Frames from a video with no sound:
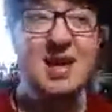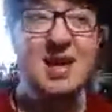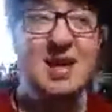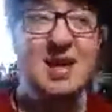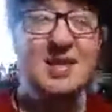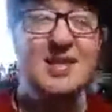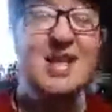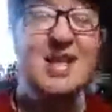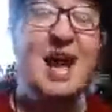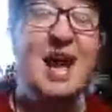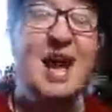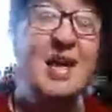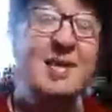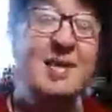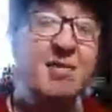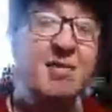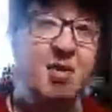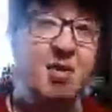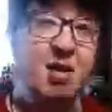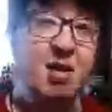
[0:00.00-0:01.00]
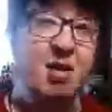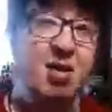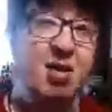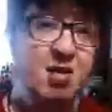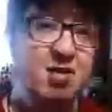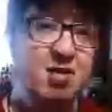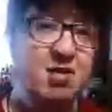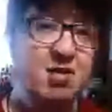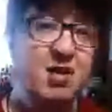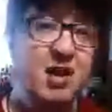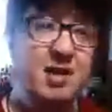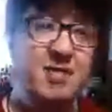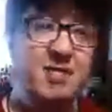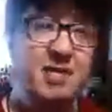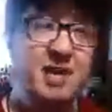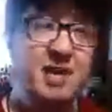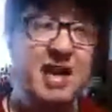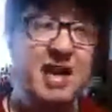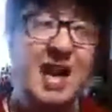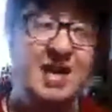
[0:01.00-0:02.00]
See, I never heard of
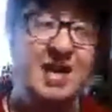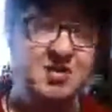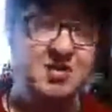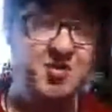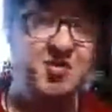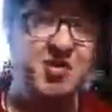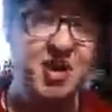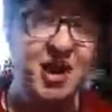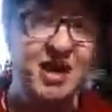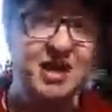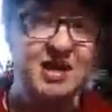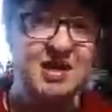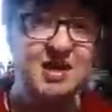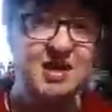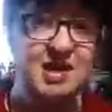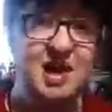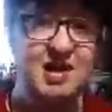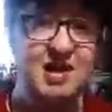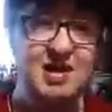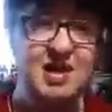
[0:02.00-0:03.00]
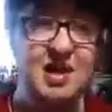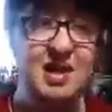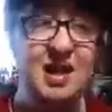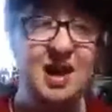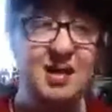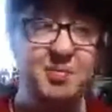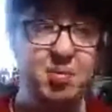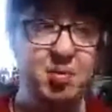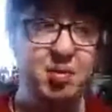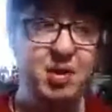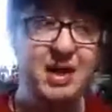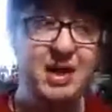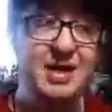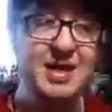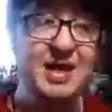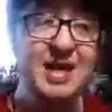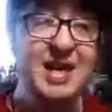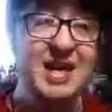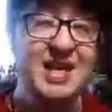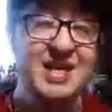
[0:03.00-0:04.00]
Castlevania until I played
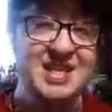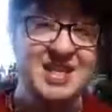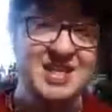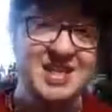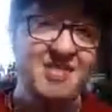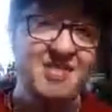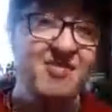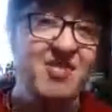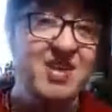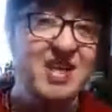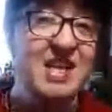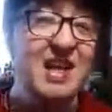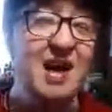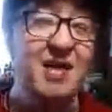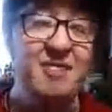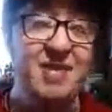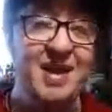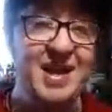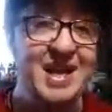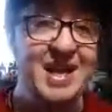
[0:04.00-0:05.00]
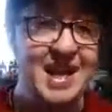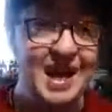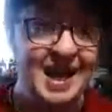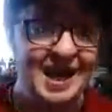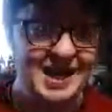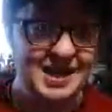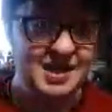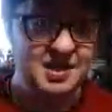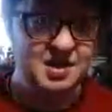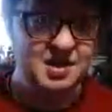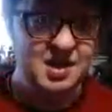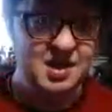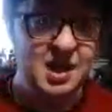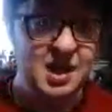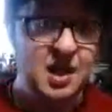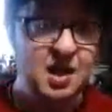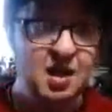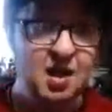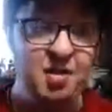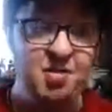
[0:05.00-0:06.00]
Symphony of the Night
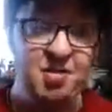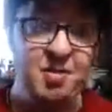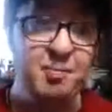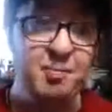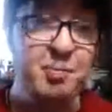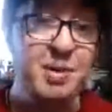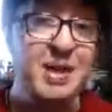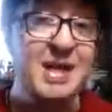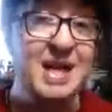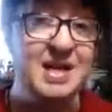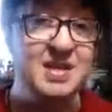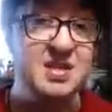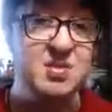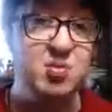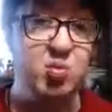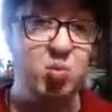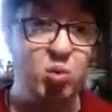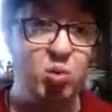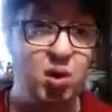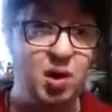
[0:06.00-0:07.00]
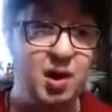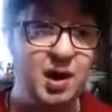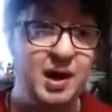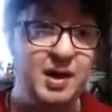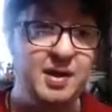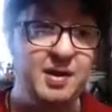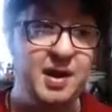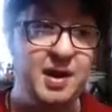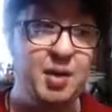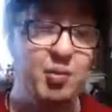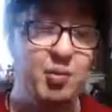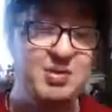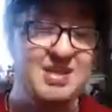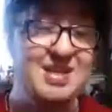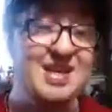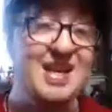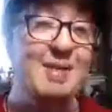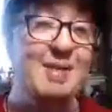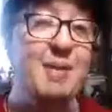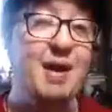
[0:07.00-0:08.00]
on the PS1, which
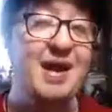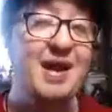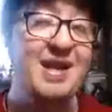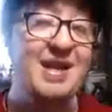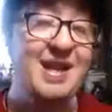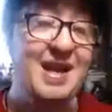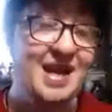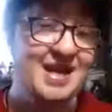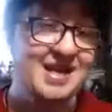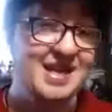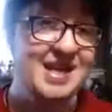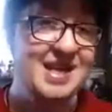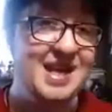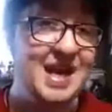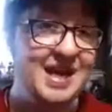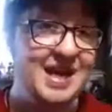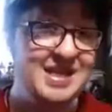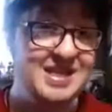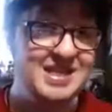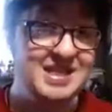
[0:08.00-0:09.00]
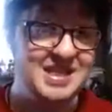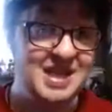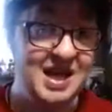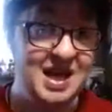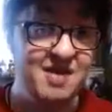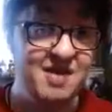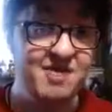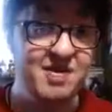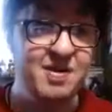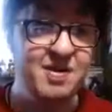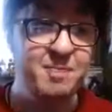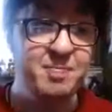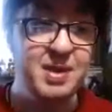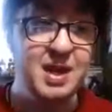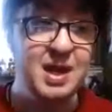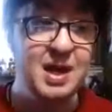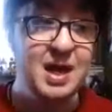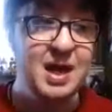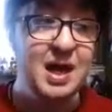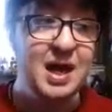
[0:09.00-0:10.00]
came out in 1997.
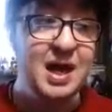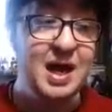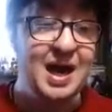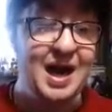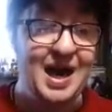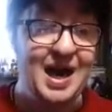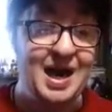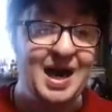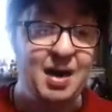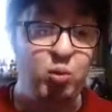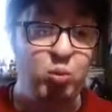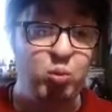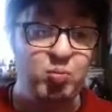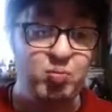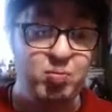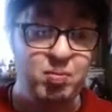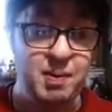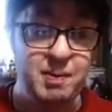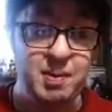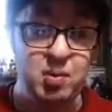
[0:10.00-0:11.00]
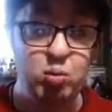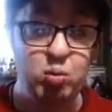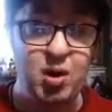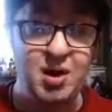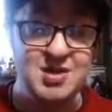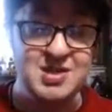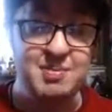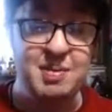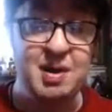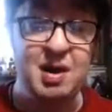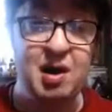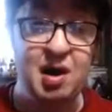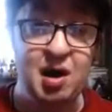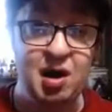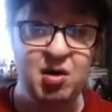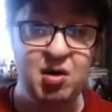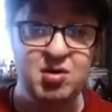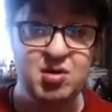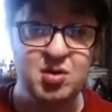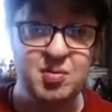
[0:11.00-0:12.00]
I remember watching my
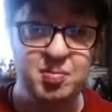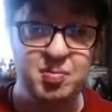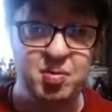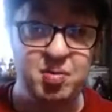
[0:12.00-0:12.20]
uncle